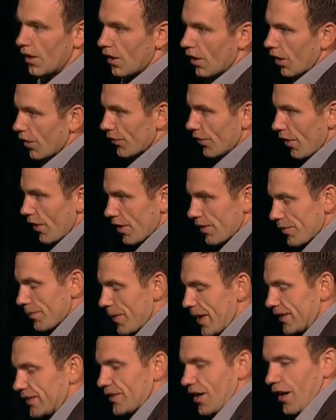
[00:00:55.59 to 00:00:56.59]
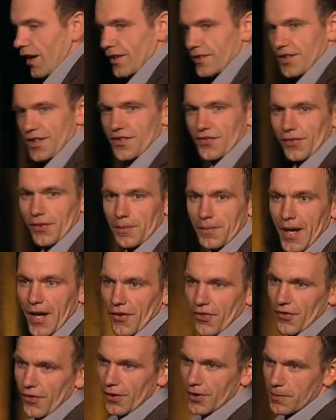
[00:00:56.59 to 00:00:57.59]
Although I remained conscious for
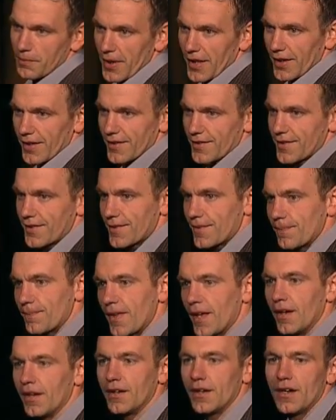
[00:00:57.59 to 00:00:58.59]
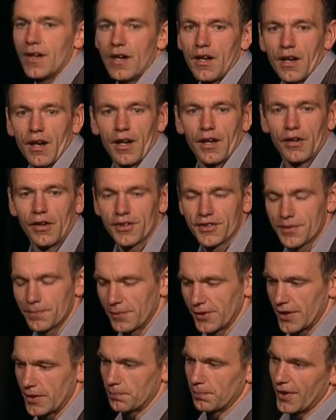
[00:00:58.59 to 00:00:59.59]
about thirty minutes, I
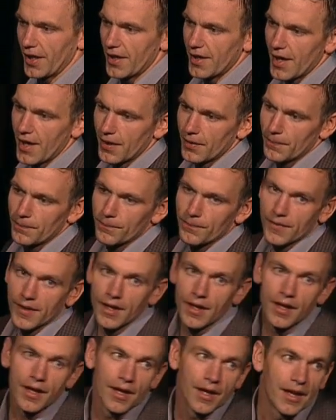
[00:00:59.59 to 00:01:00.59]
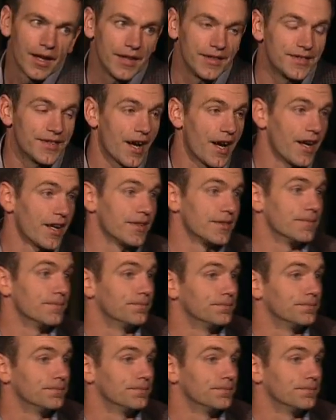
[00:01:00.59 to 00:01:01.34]
ultimately bled out and died.